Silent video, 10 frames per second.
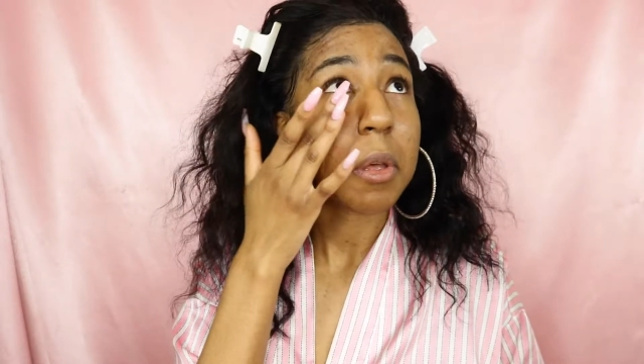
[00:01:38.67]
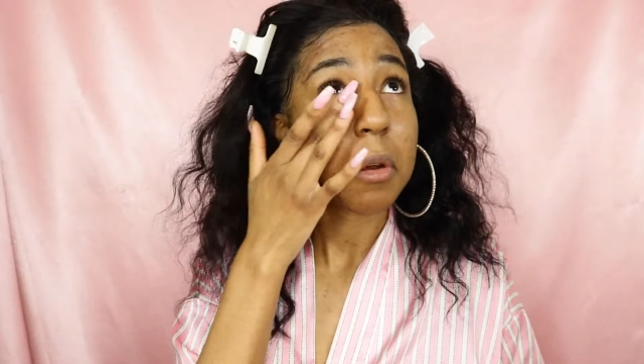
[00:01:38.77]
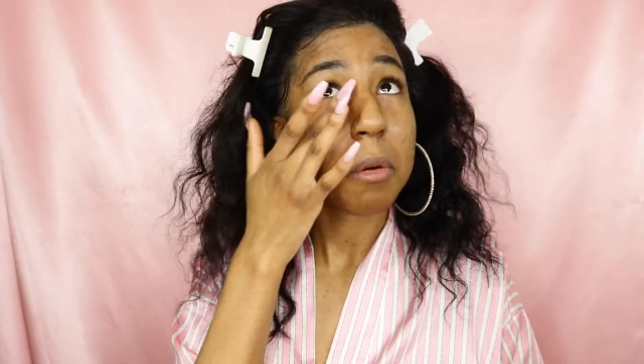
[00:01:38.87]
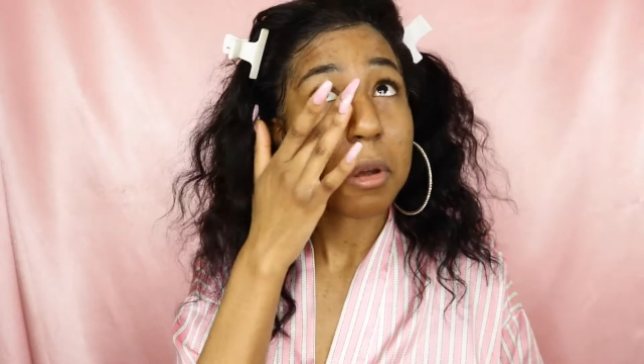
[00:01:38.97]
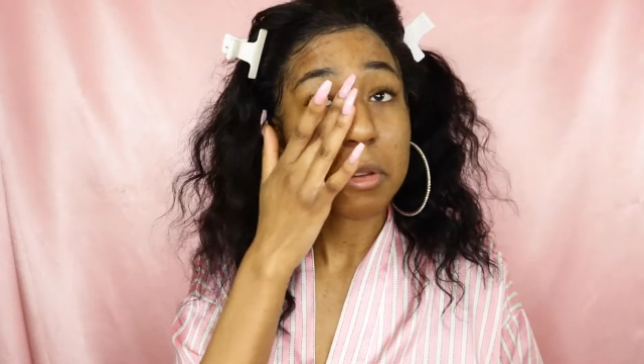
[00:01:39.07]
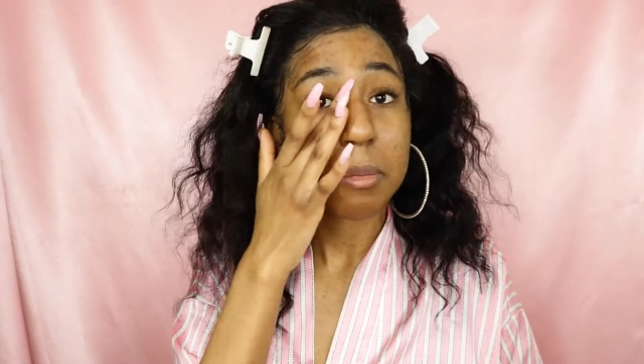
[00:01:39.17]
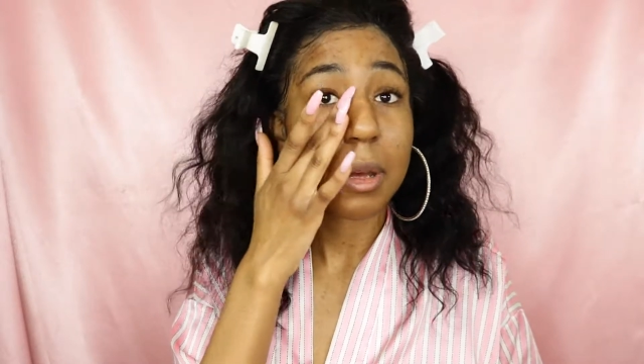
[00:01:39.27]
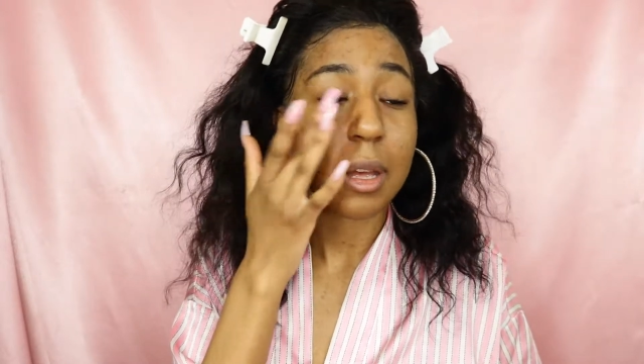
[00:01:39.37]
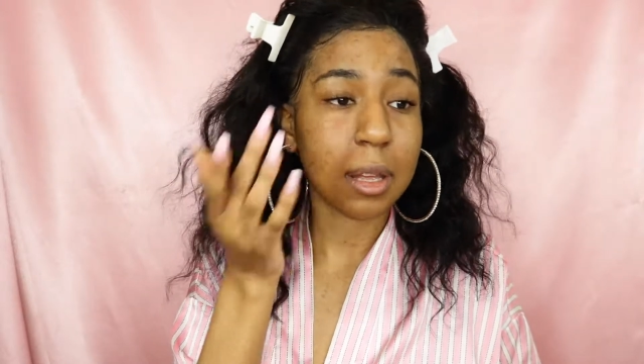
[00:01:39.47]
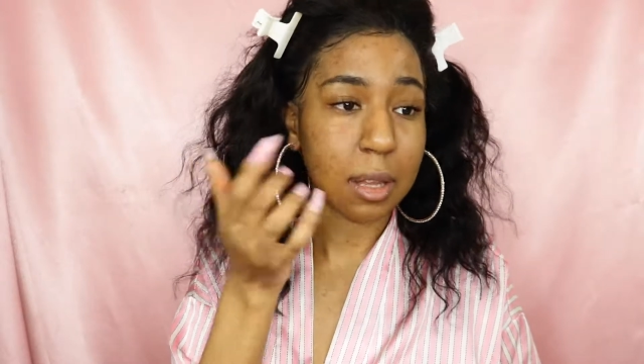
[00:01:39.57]
across
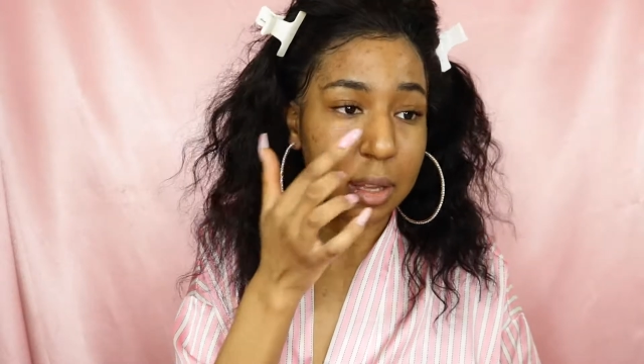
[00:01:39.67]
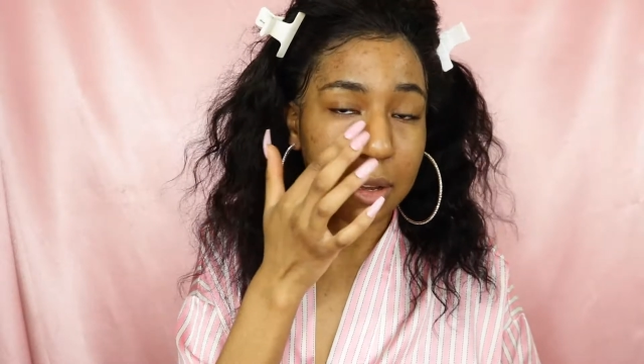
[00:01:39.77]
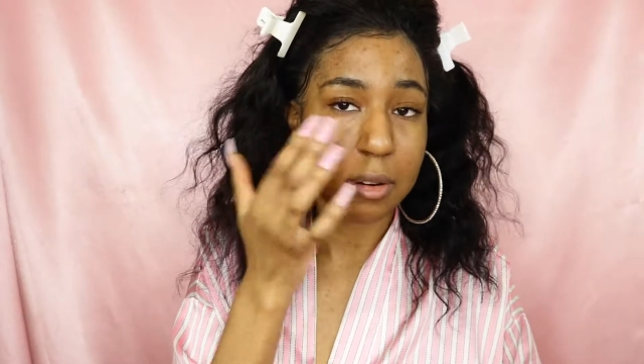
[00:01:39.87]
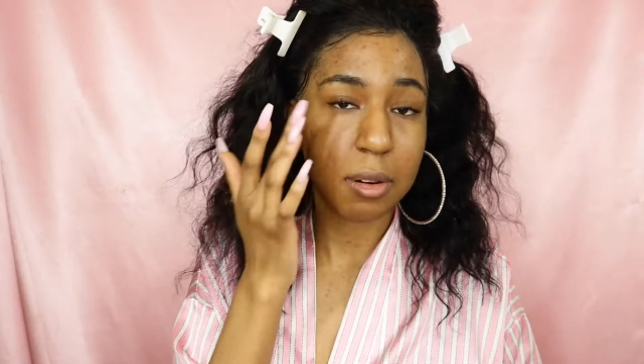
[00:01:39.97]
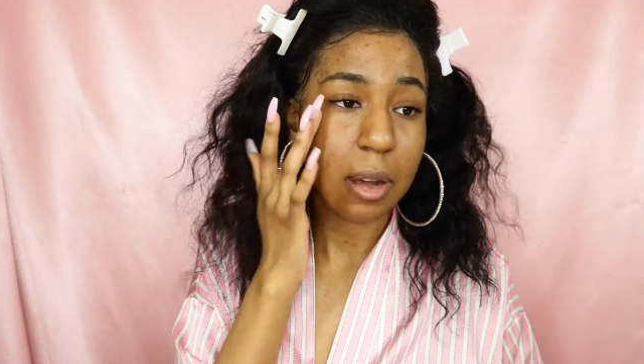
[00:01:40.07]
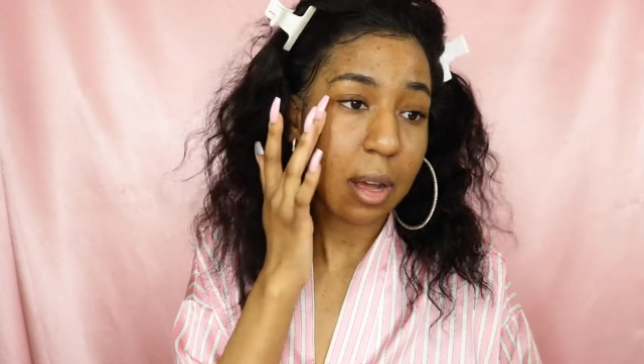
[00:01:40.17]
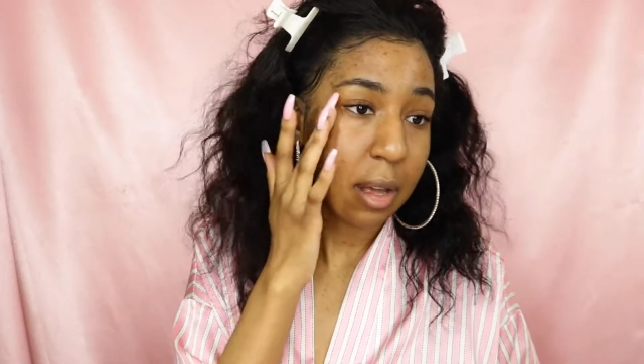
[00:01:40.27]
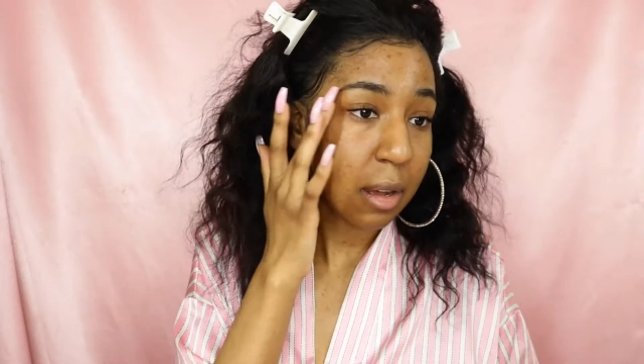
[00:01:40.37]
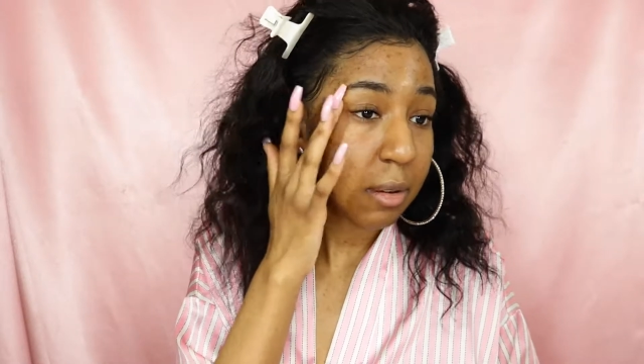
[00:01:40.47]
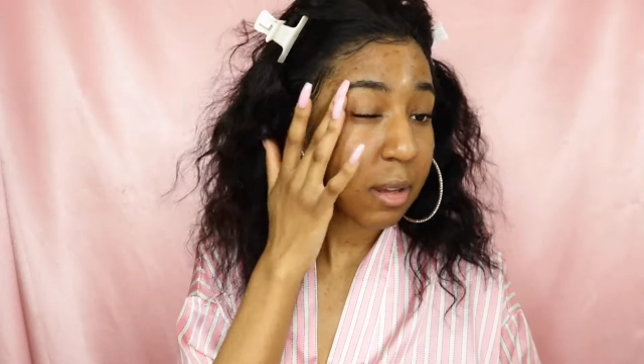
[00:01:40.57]
my like under
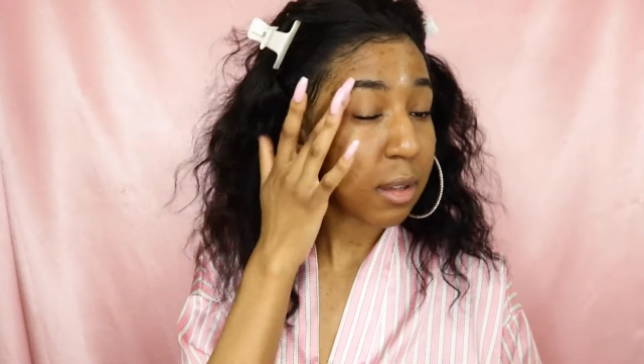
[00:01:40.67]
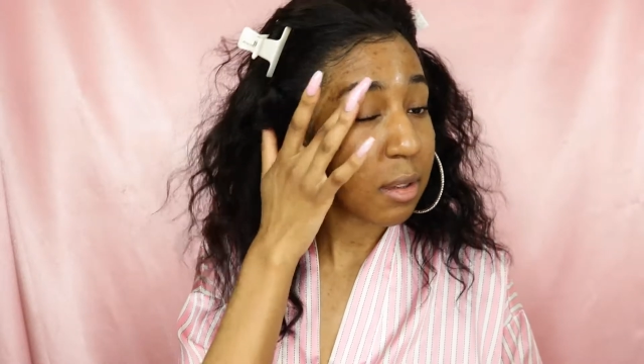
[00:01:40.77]
eye area,